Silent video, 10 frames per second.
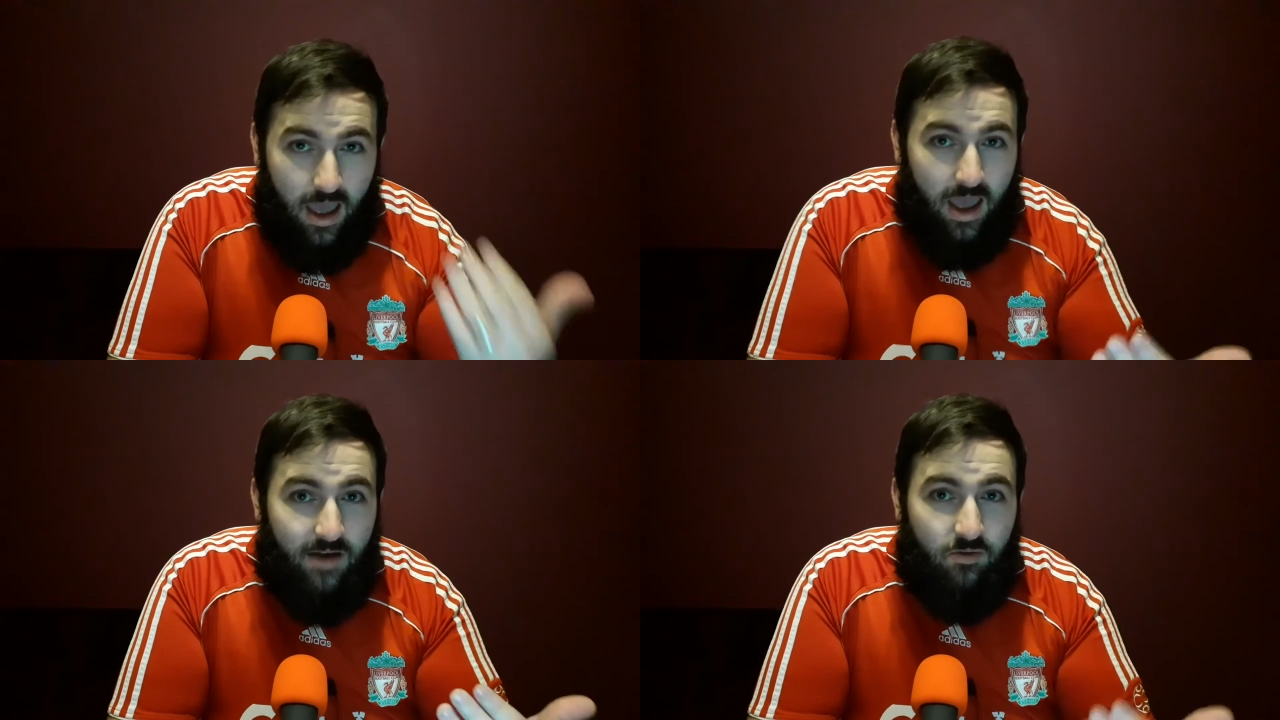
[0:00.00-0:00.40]

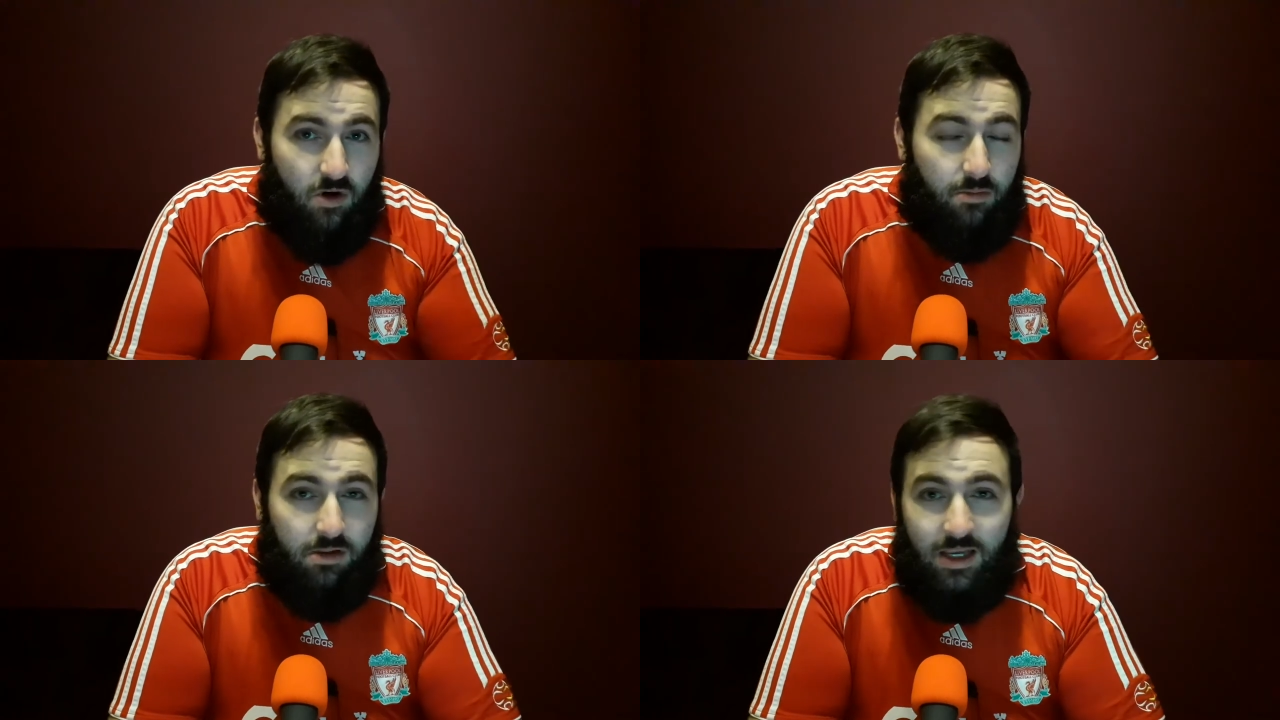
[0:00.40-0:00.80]

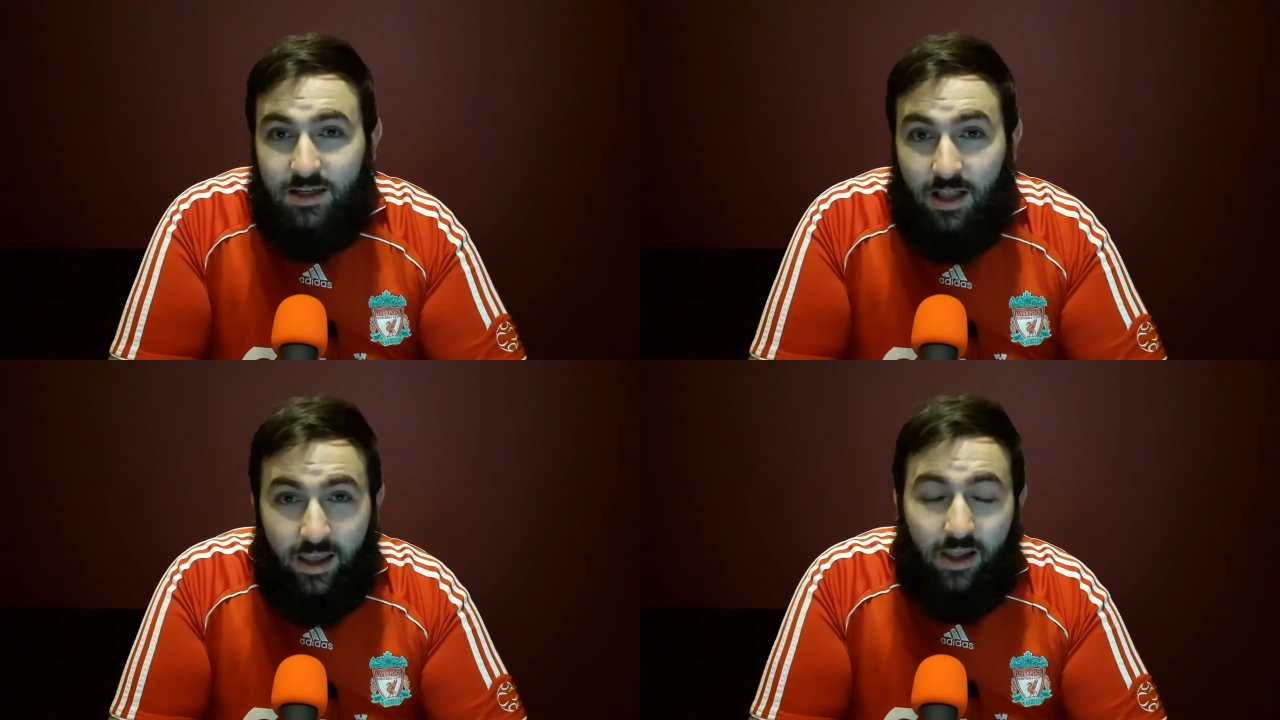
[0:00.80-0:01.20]
Everyone, please
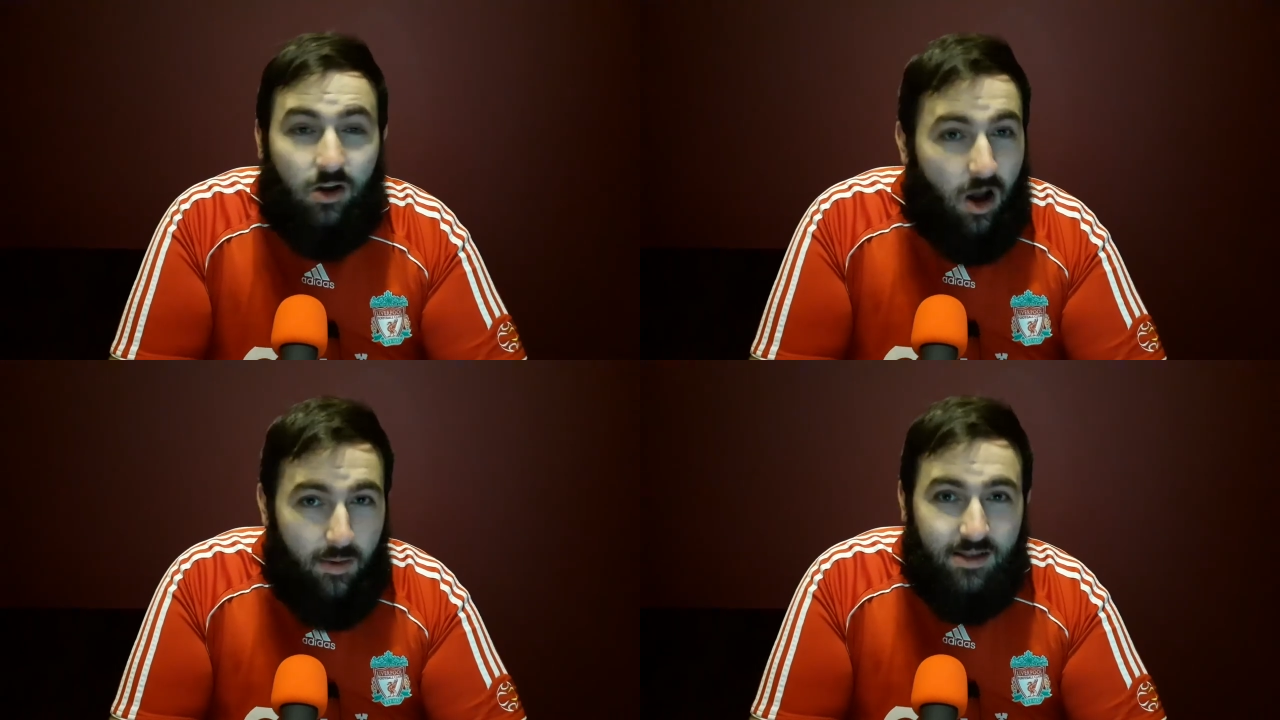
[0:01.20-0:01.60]
like,
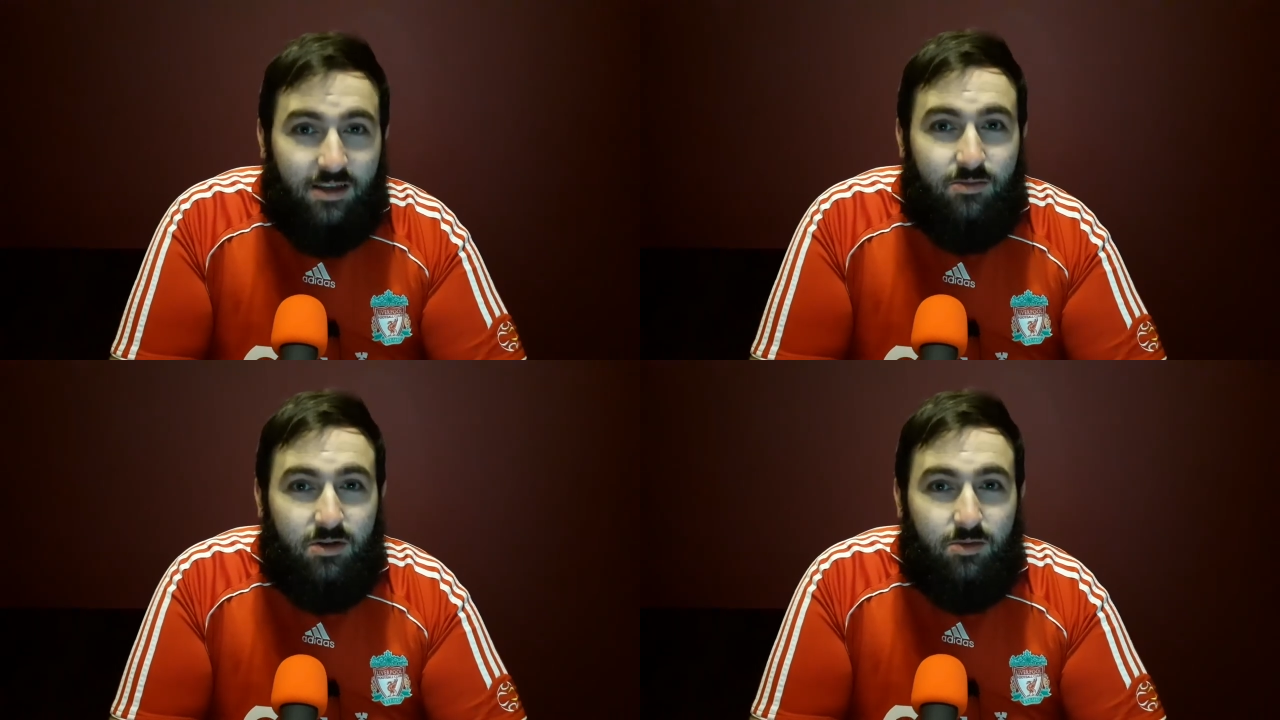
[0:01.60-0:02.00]
comment,
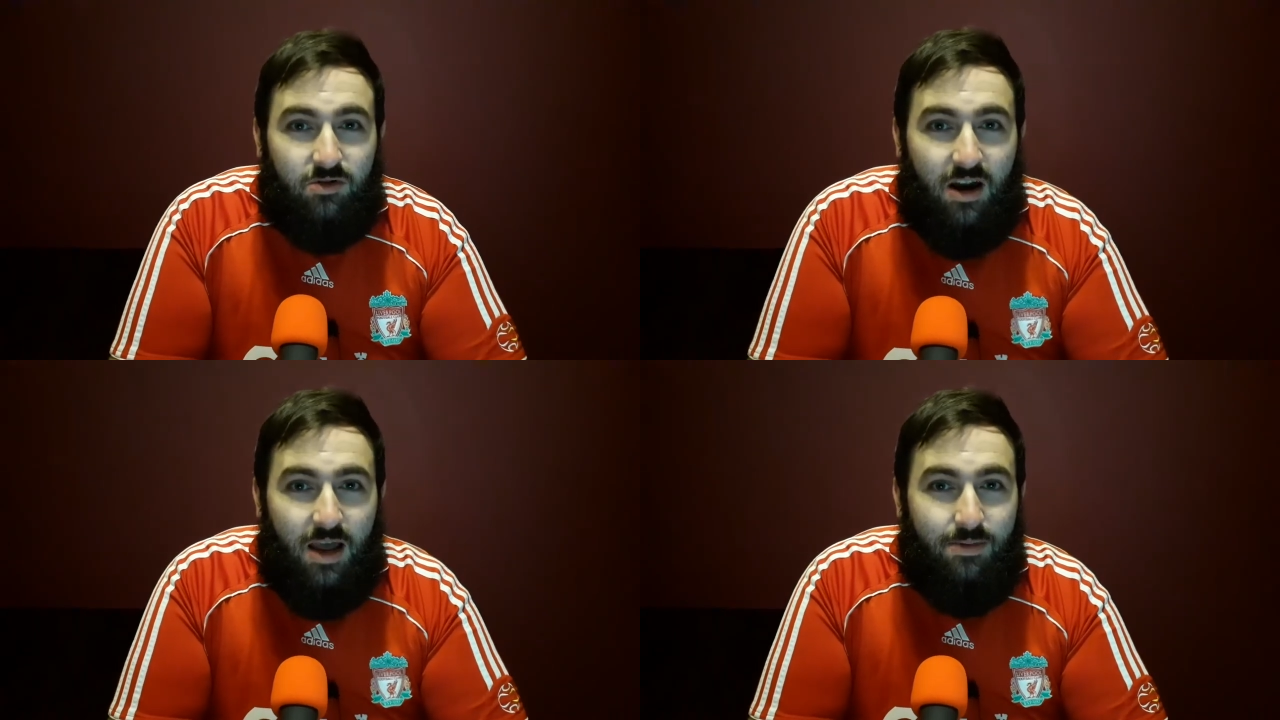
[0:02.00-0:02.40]
and
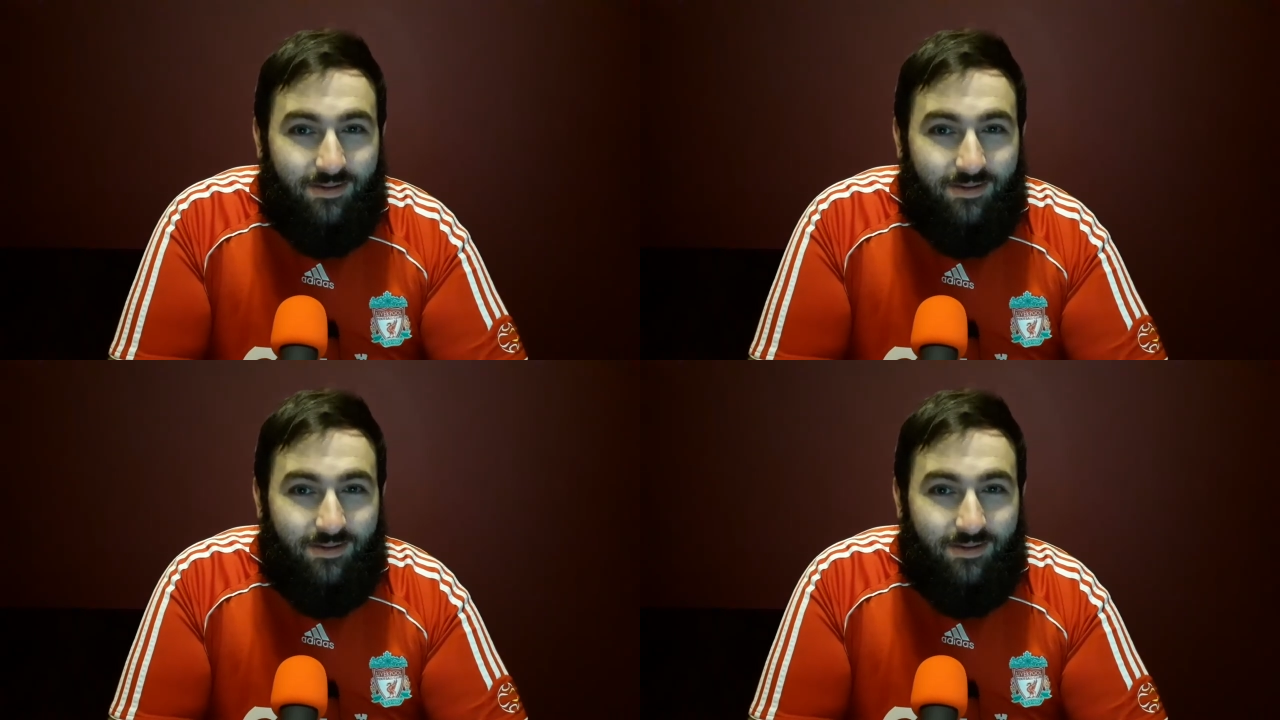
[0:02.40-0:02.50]
subscribe